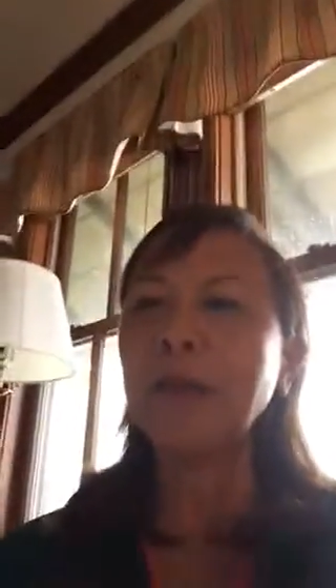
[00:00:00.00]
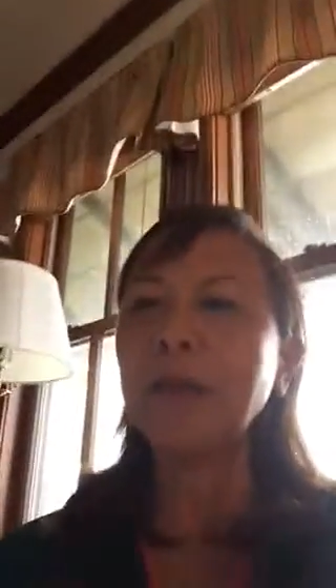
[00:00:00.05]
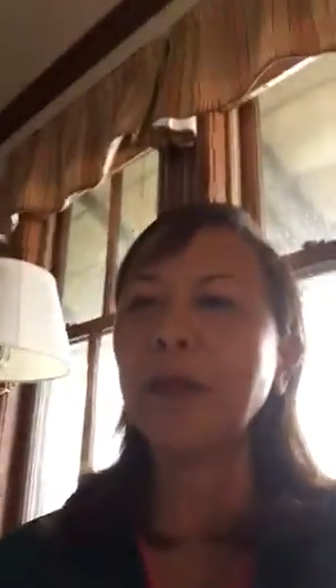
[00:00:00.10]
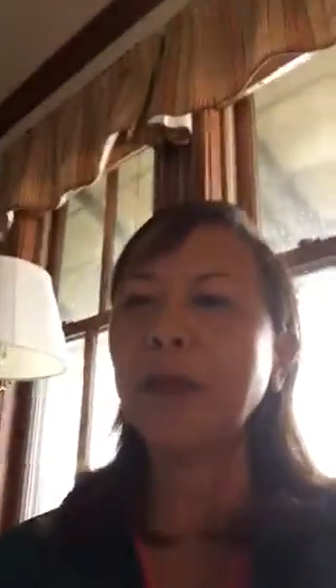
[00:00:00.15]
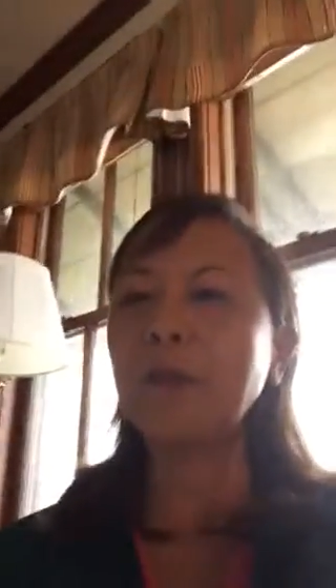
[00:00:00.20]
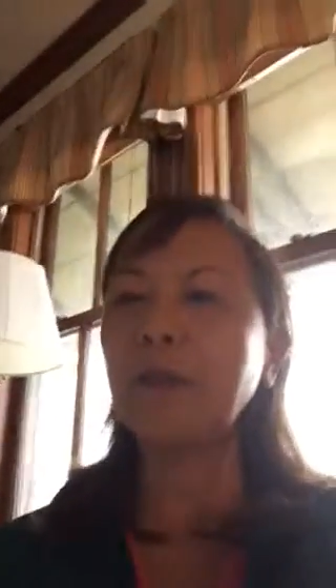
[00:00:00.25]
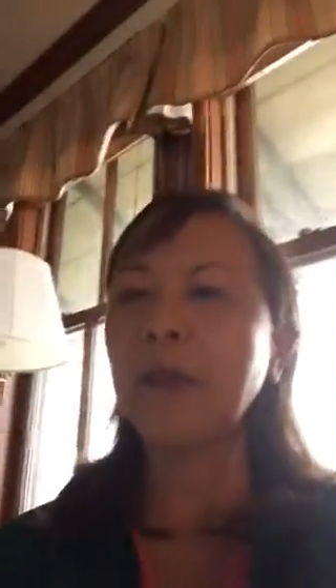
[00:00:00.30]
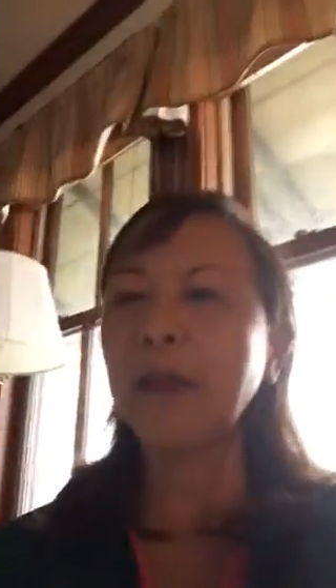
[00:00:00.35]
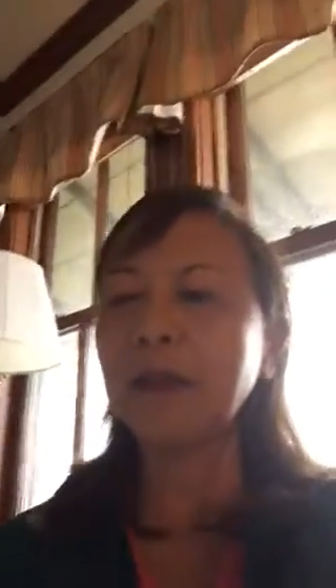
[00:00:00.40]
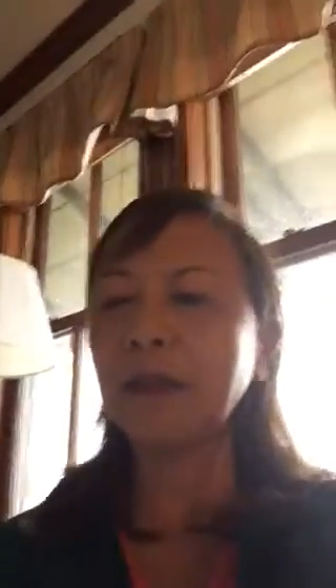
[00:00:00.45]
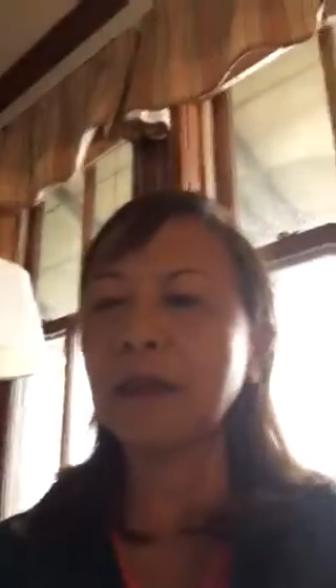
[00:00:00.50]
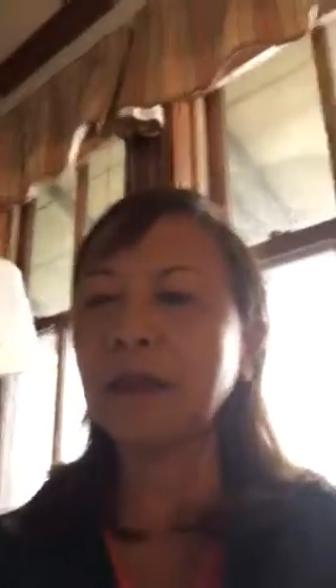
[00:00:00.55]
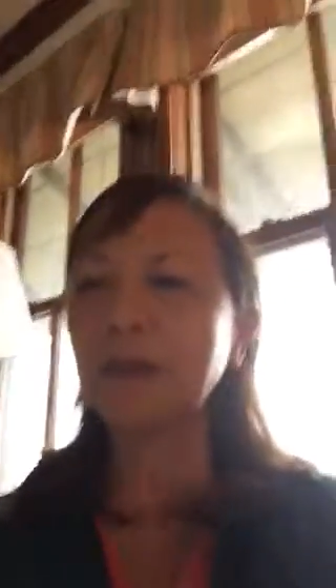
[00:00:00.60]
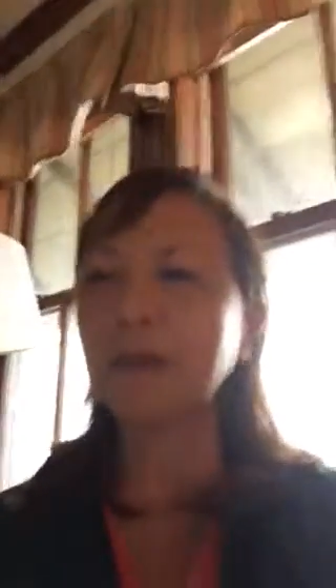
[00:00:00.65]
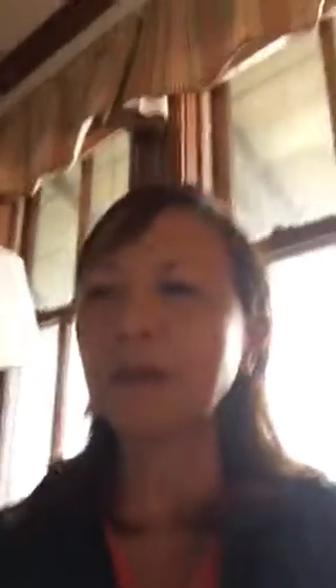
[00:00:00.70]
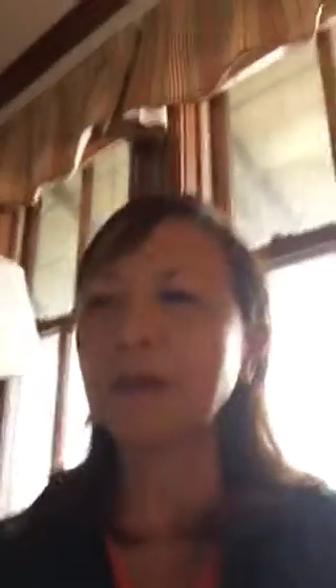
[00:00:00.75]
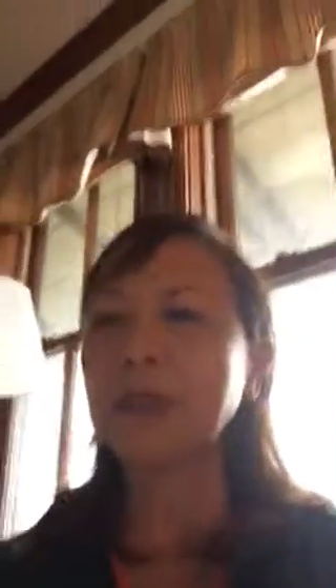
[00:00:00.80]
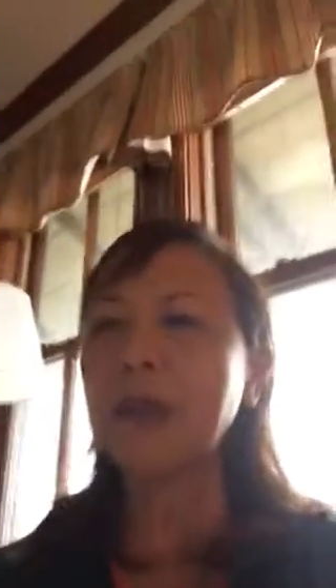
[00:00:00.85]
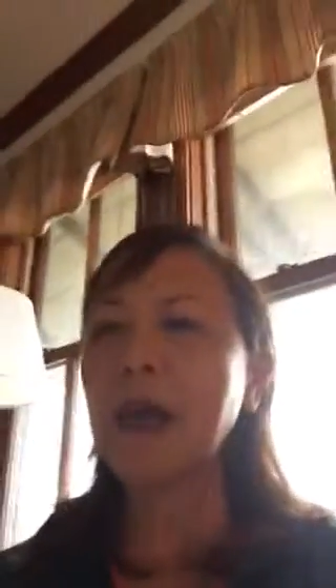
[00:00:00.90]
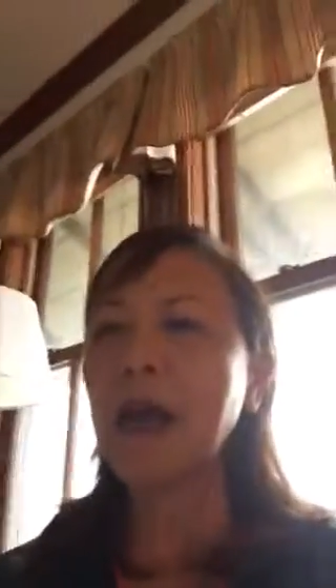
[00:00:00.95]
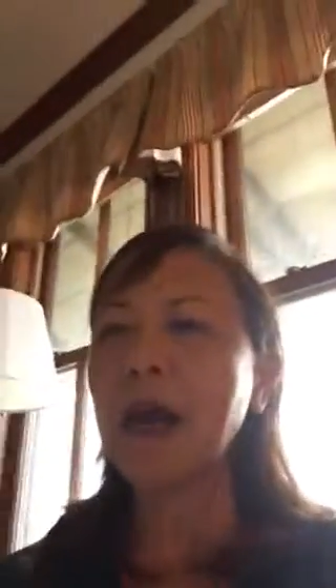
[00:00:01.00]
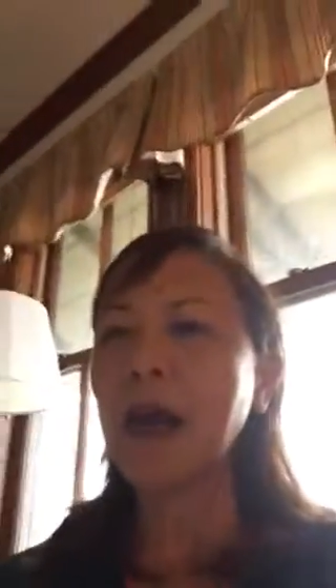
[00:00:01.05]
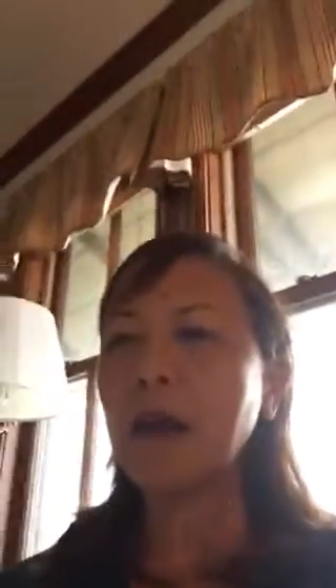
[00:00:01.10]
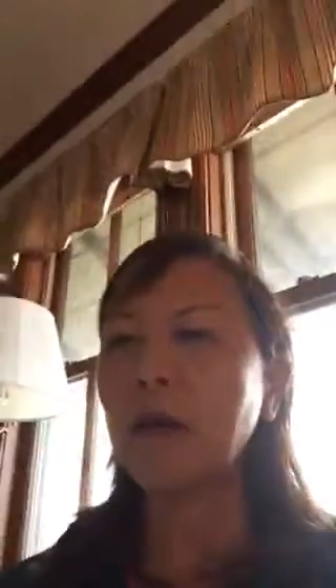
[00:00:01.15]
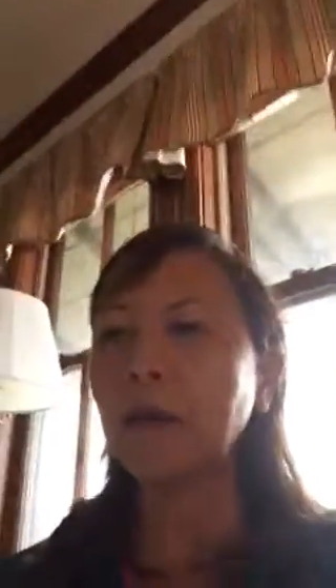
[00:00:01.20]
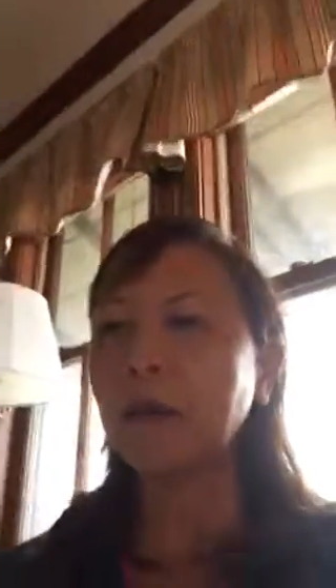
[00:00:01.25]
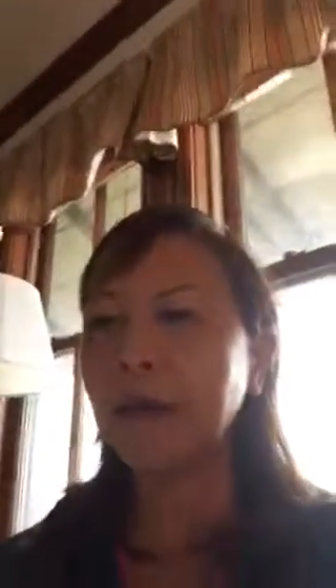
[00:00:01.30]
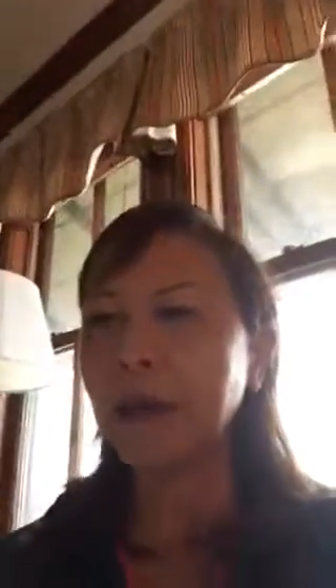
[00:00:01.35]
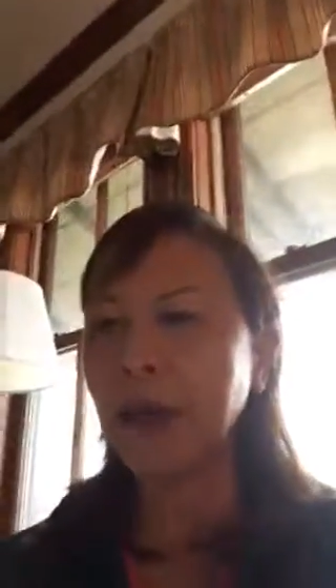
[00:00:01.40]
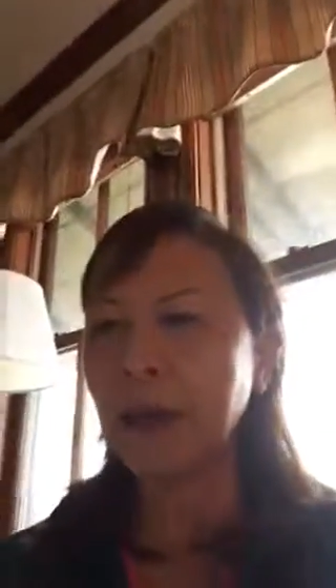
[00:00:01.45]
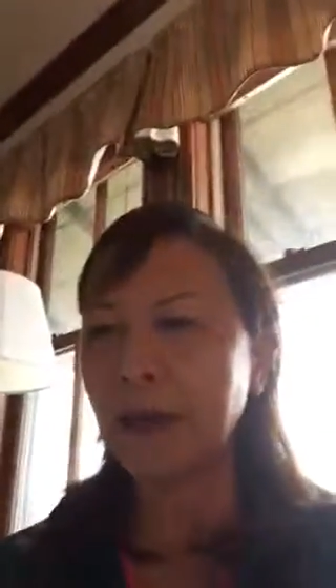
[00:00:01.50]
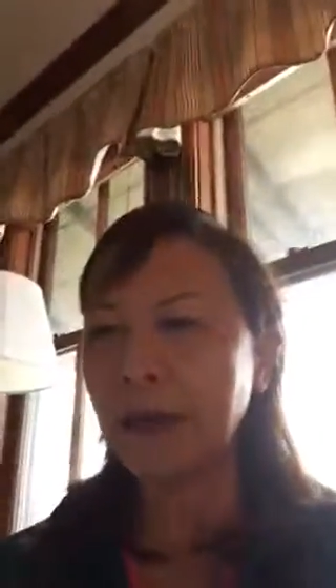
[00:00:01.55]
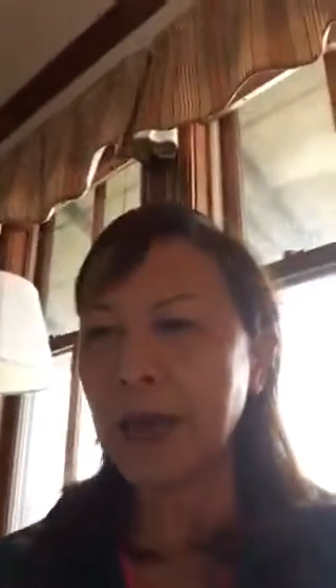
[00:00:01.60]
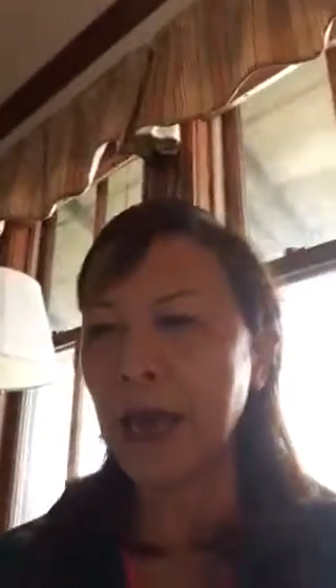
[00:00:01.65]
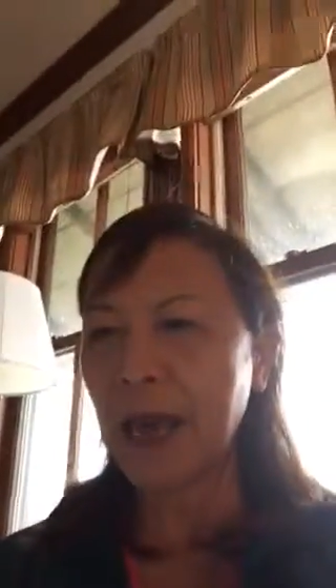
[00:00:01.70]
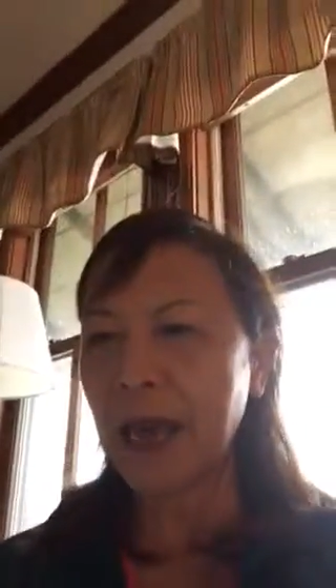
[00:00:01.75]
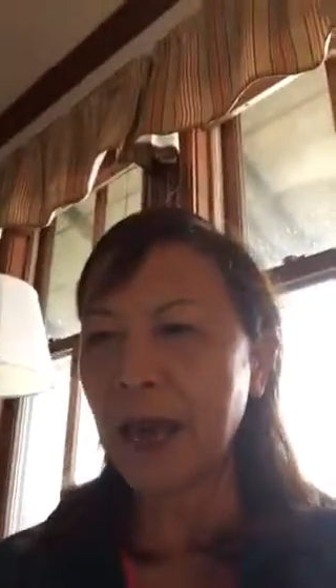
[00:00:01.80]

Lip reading: but rather Tom and